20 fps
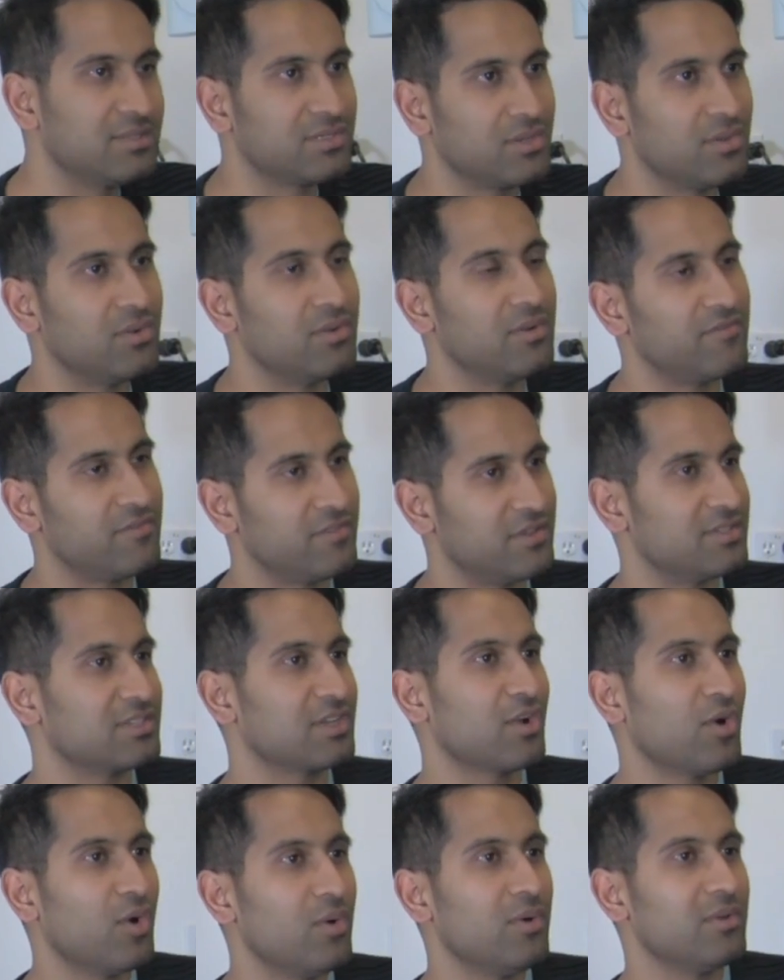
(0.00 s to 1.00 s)
So if there's
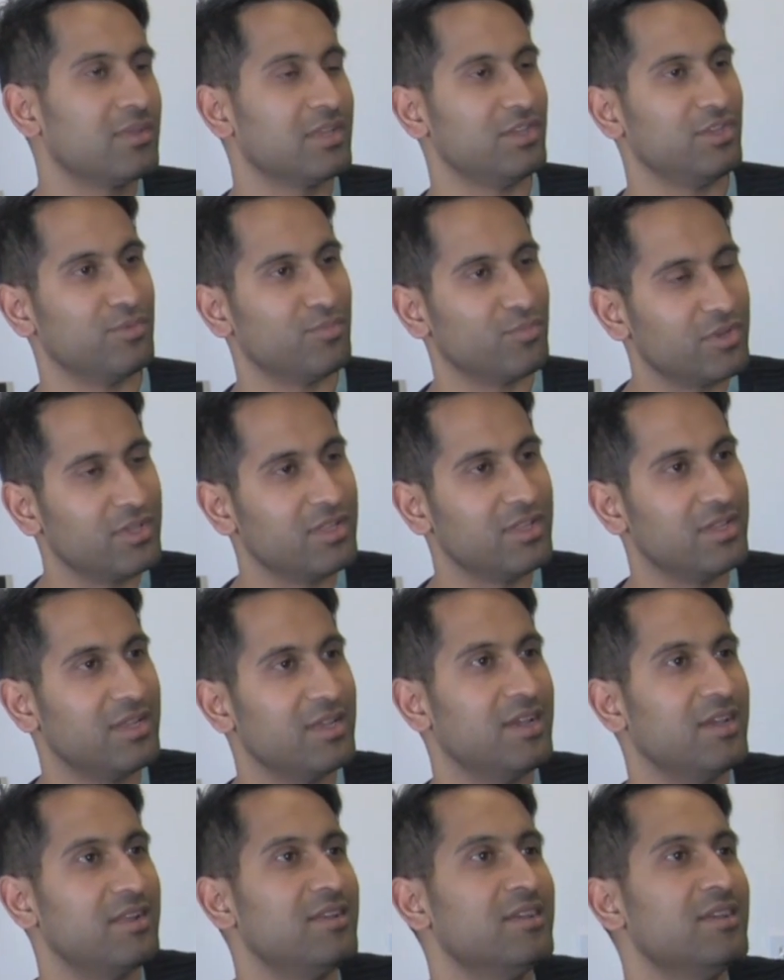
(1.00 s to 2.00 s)
a cold and you breathe it
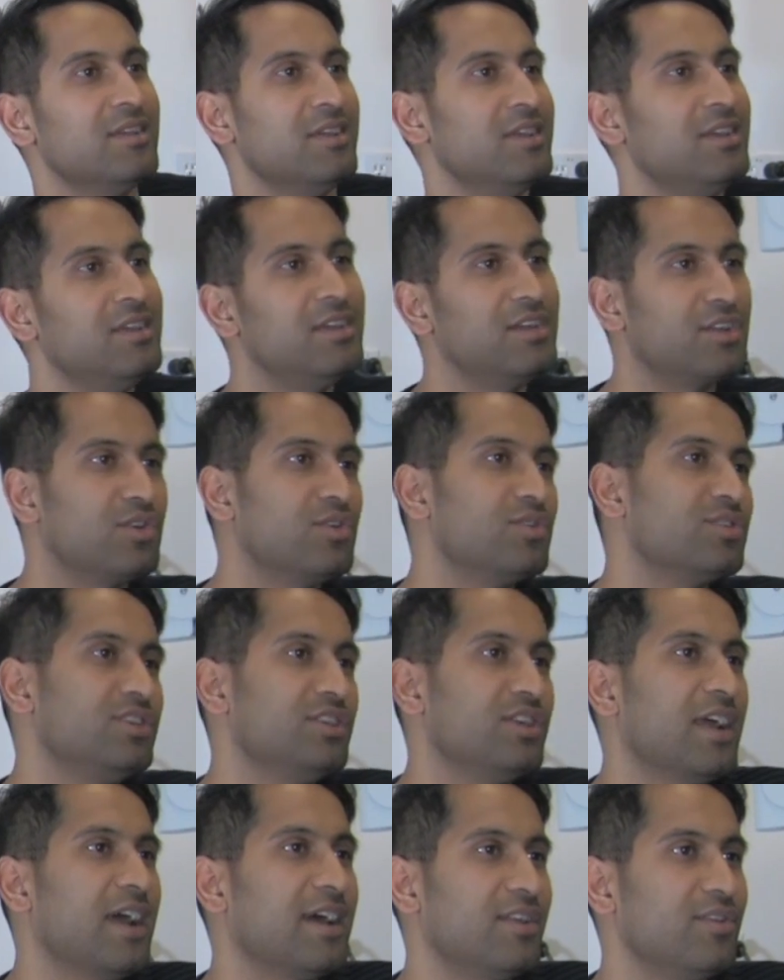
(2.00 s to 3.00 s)
in, it'll go to
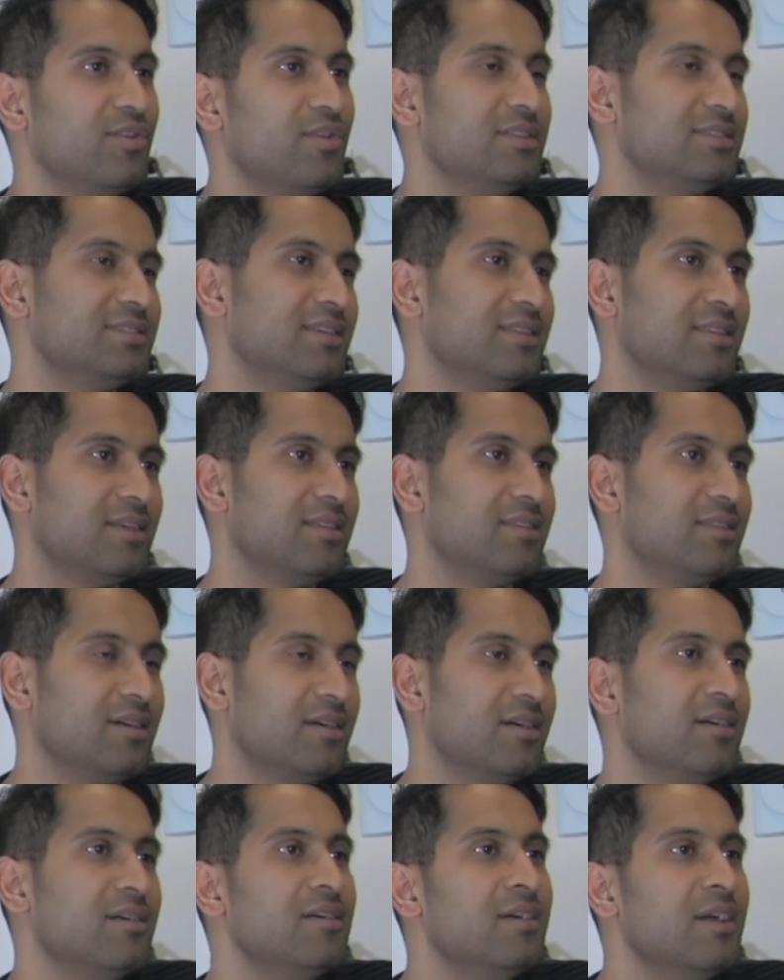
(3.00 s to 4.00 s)
your adenoids, and then
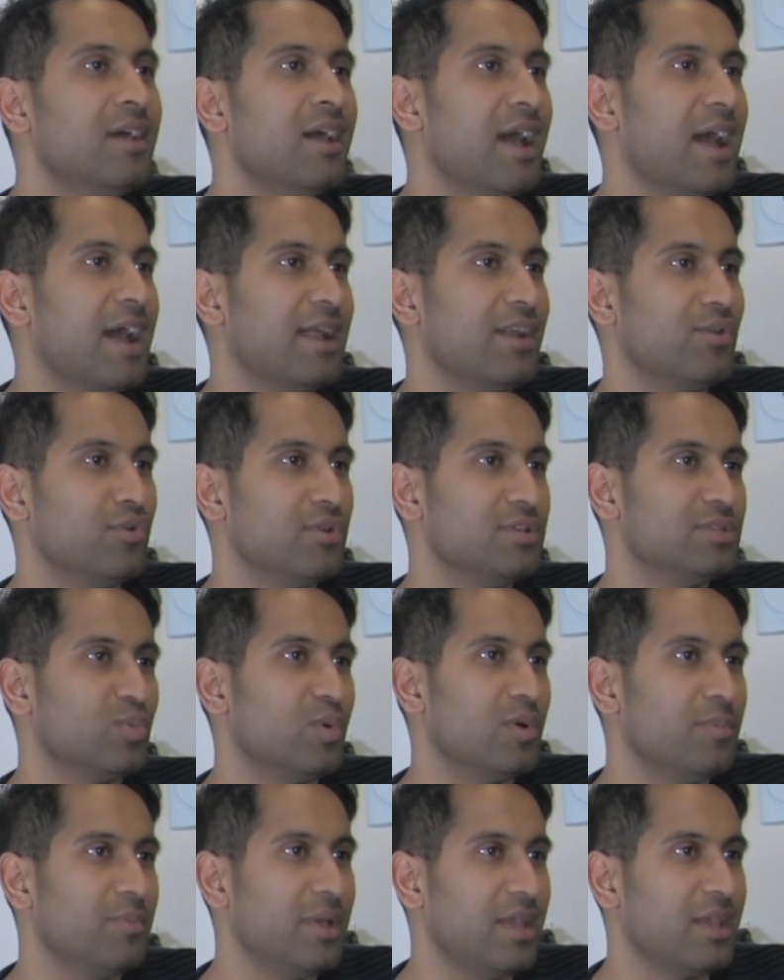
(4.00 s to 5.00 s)
the adenoids
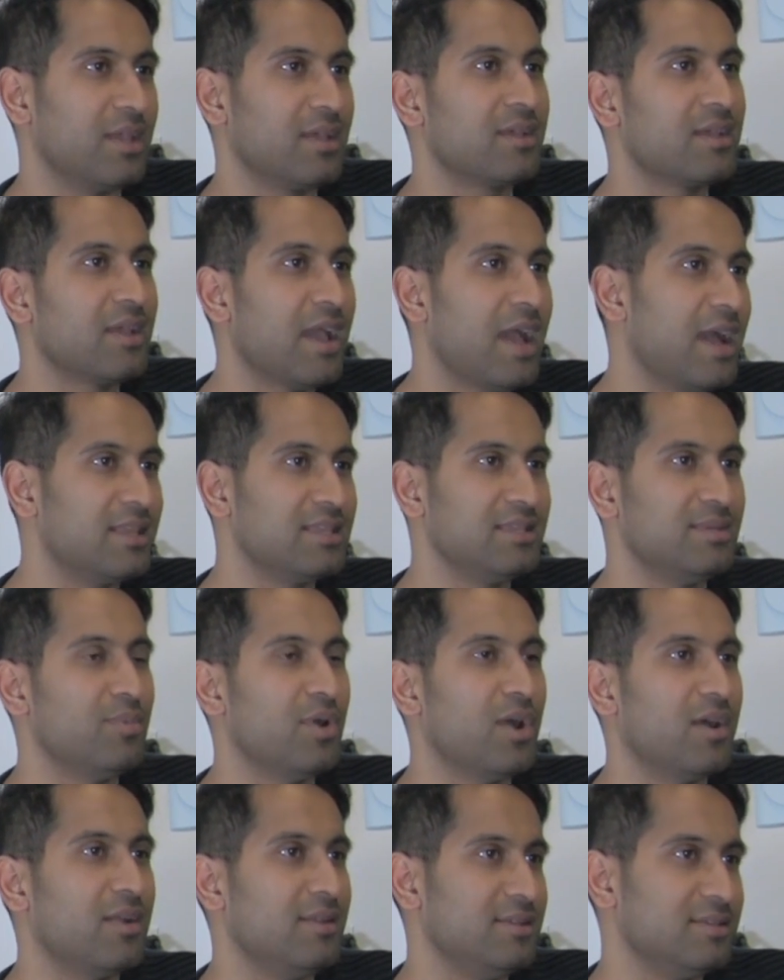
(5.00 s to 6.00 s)
will make
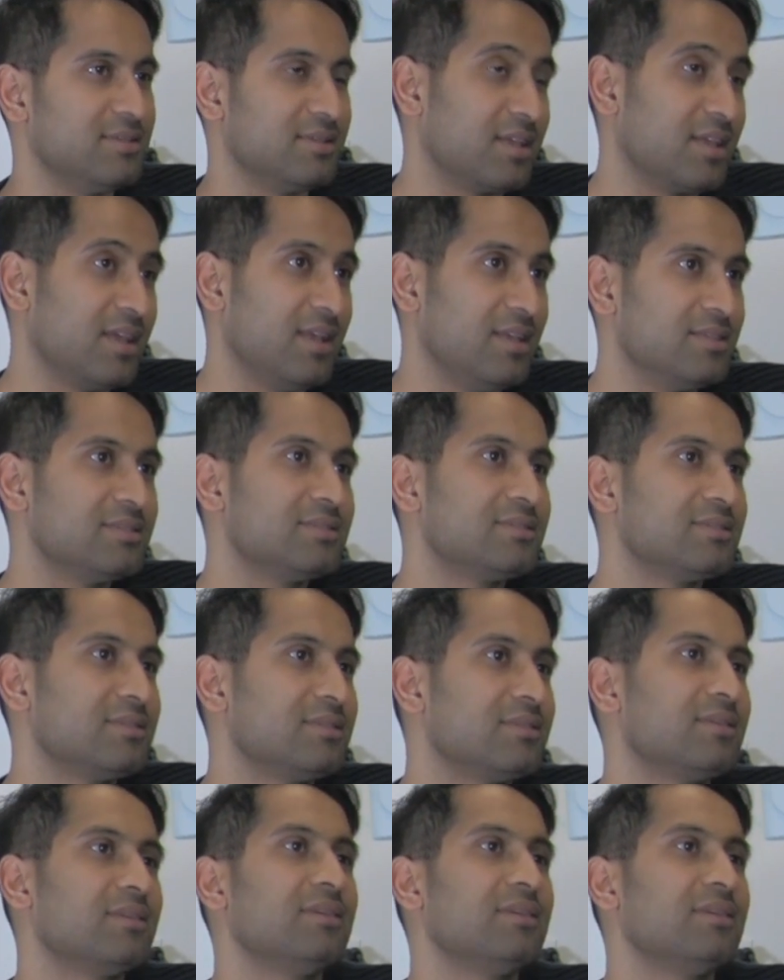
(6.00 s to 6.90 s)
antibodies against